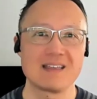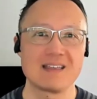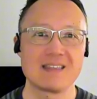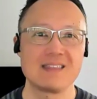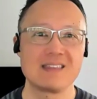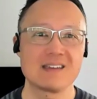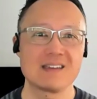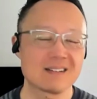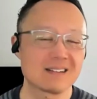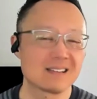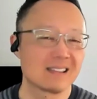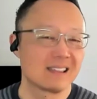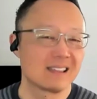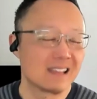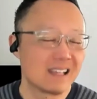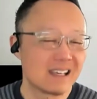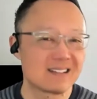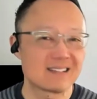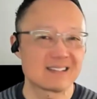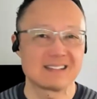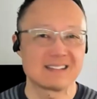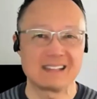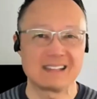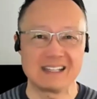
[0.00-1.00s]
there are
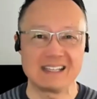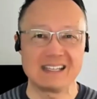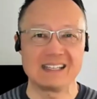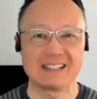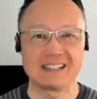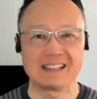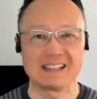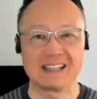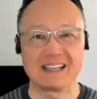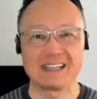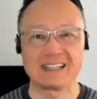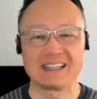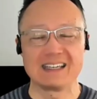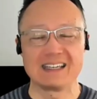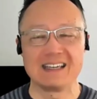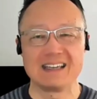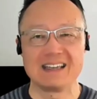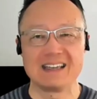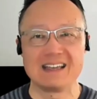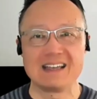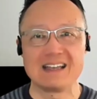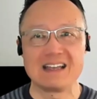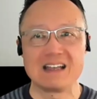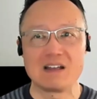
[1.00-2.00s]
literally like
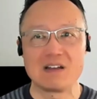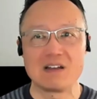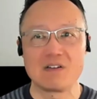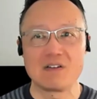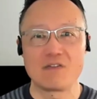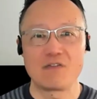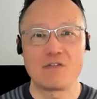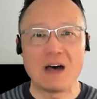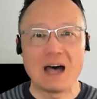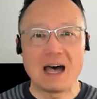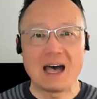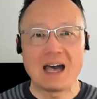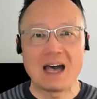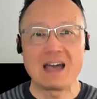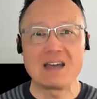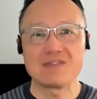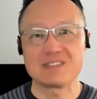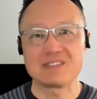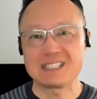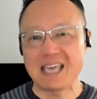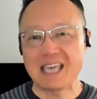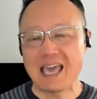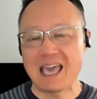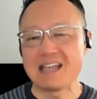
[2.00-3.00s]

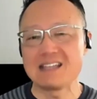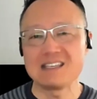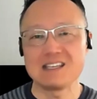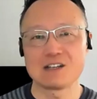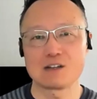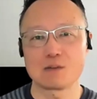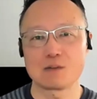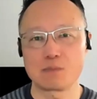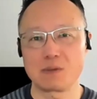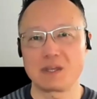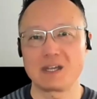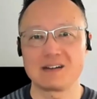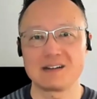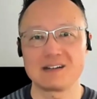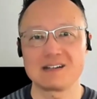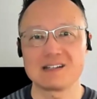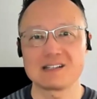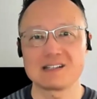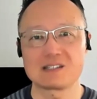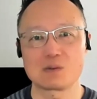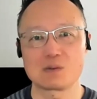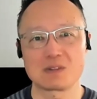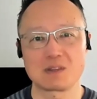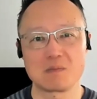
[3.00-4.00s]
5-10 year
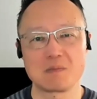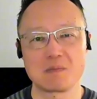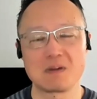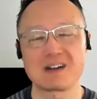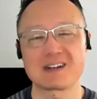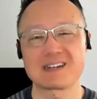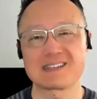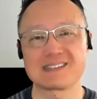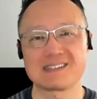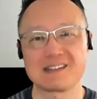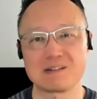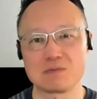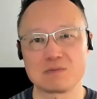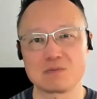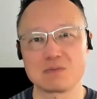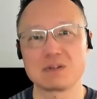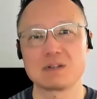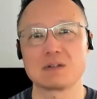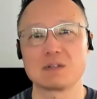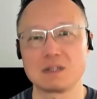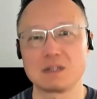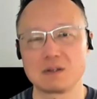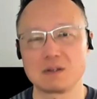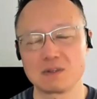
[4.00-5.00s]
periods where the market's done
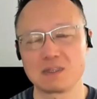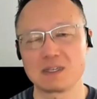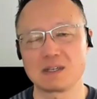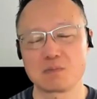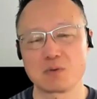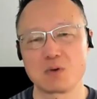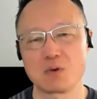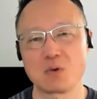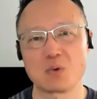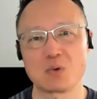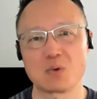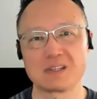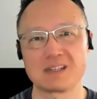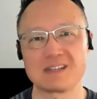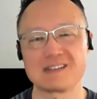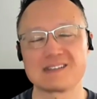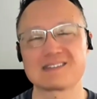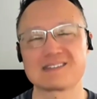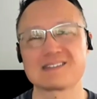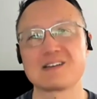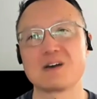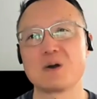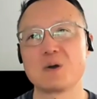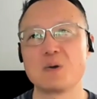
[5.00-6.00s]
really, really poorly.
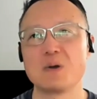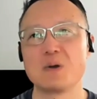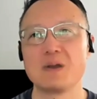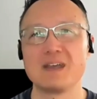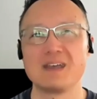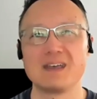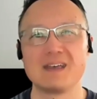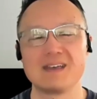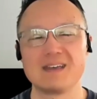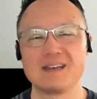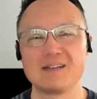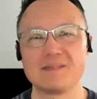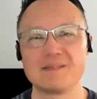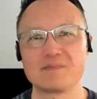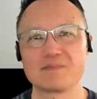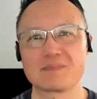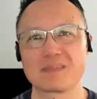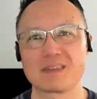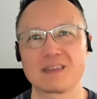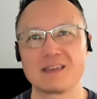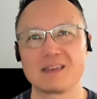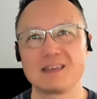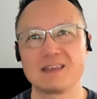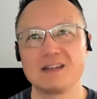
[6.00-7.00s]
So,
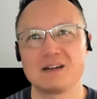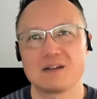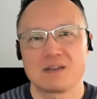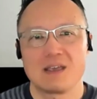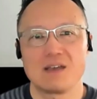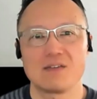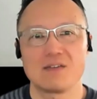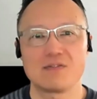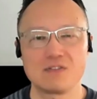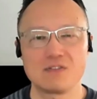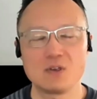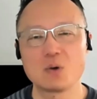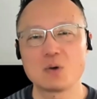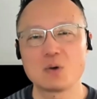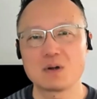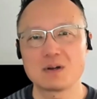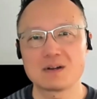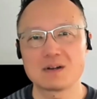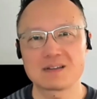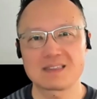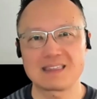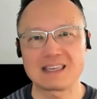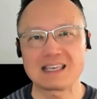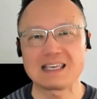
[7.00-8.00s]
if
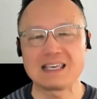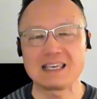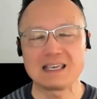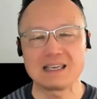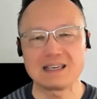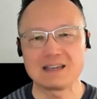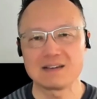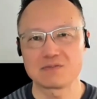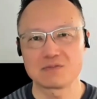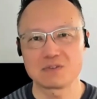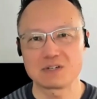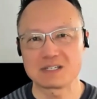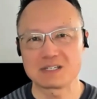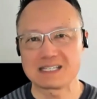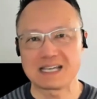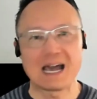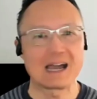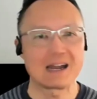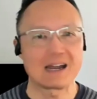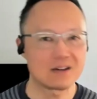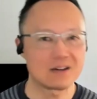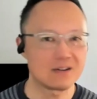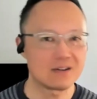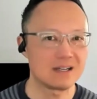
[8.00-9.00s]
you're thinking of
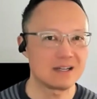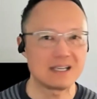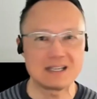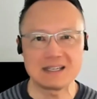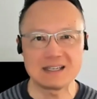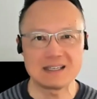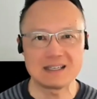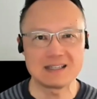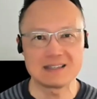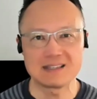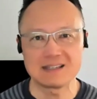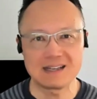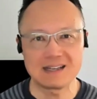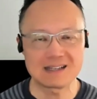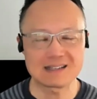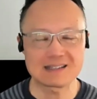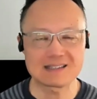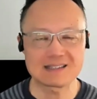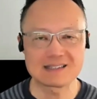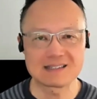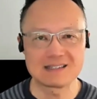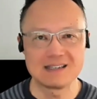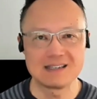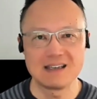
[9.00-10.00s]
retiring in the
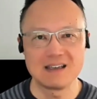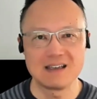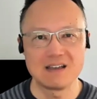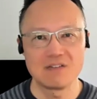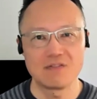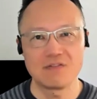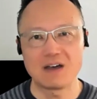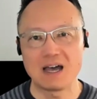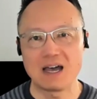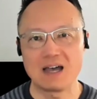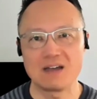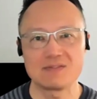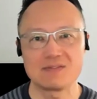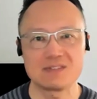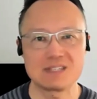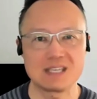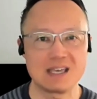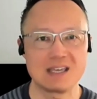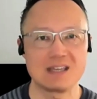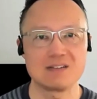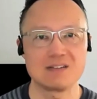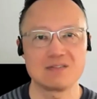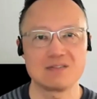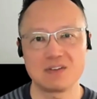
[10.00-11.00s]
next 5,
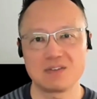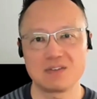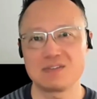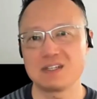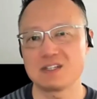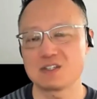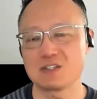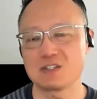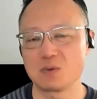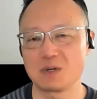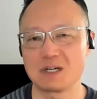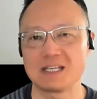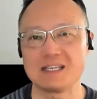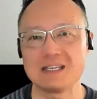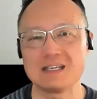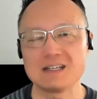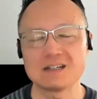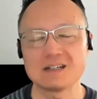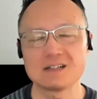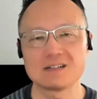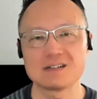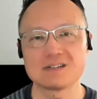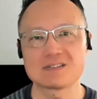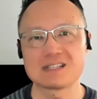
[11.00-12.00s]
10, 15, 20
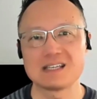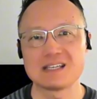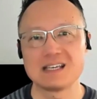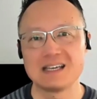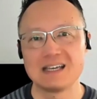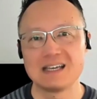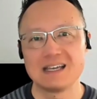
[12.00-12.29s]
years,